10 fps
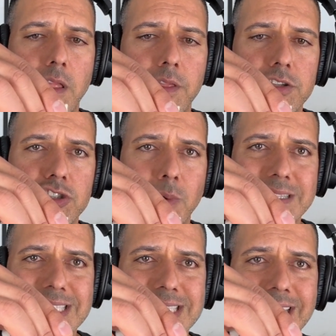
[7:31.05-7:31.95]
the joint
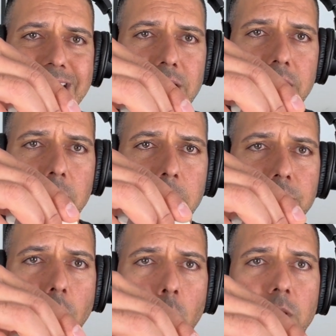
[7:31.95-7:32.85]
slid a little bit
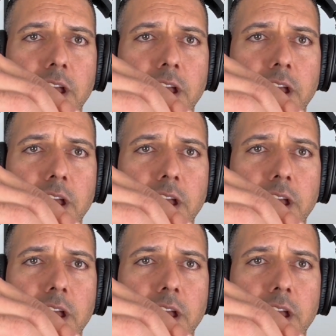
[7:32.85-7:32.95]
forward?